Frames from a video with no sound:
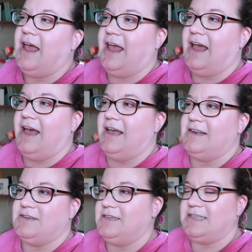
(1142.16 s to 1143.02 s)

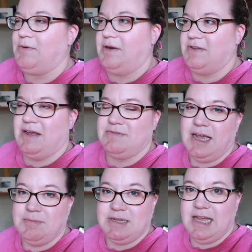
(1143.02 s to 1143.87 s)
and because I won't even have
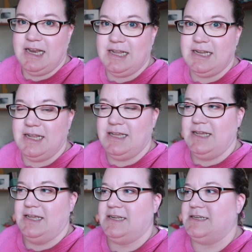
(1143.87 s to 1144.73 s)
time to edit
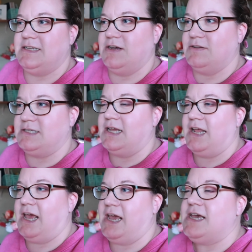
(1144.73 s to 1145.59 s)
it until
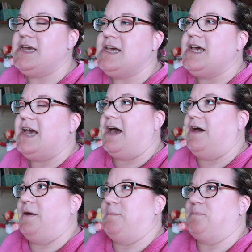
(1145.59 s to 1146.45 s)
Sunday.
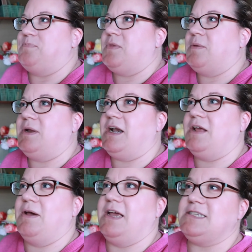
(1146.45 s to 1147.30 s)
Um, but
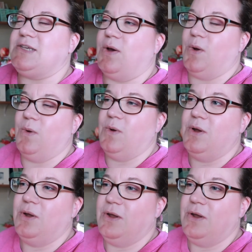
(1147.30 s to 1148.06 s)
anyway, so